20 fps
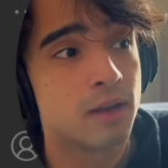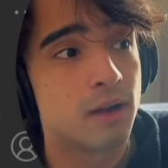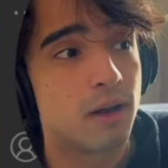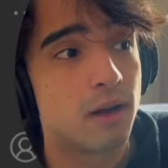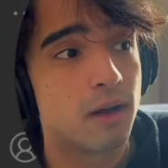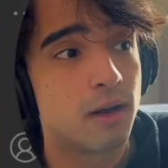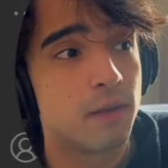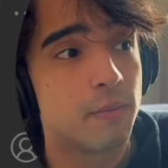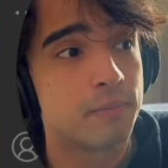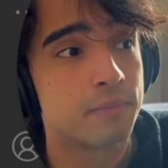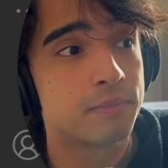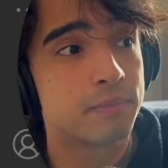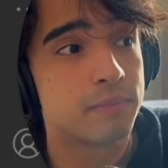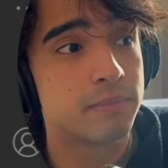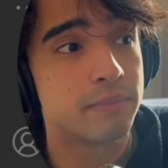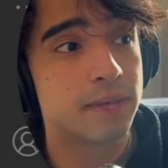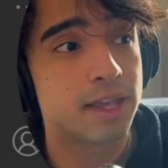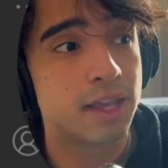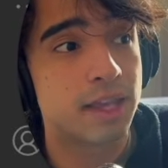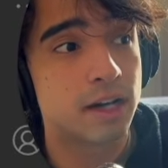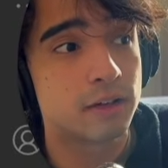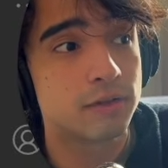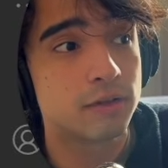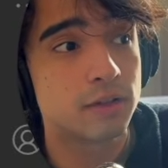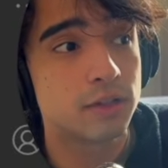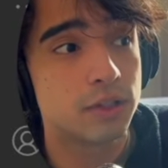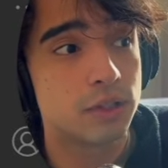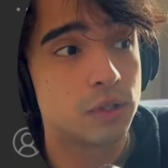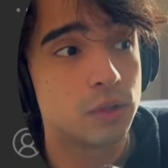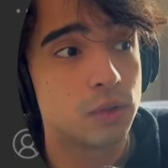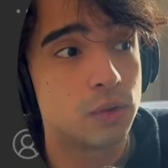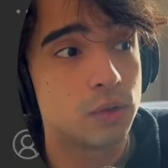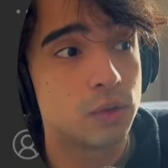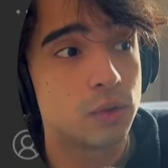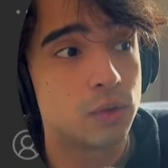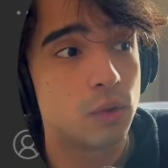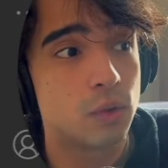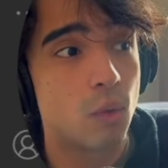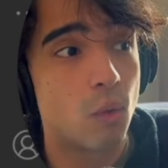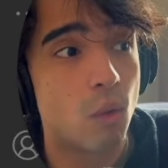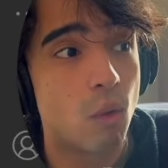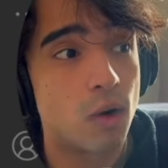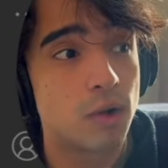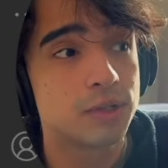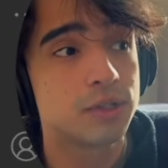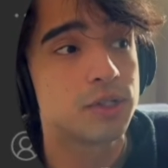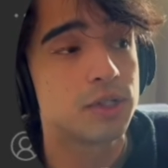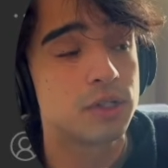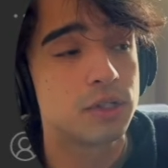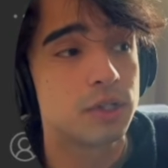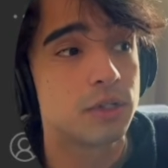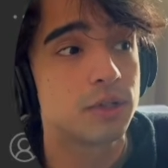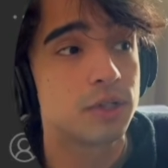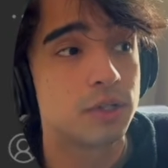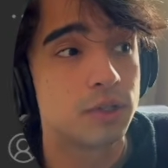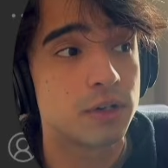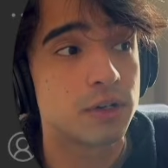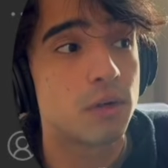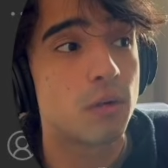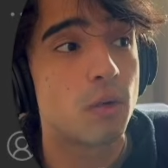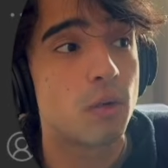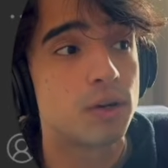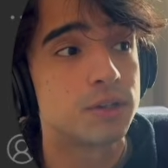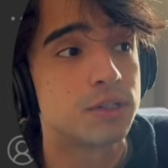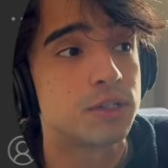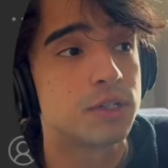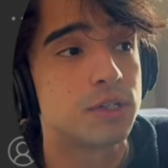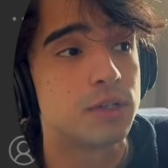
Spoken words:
Be careful, you're going to want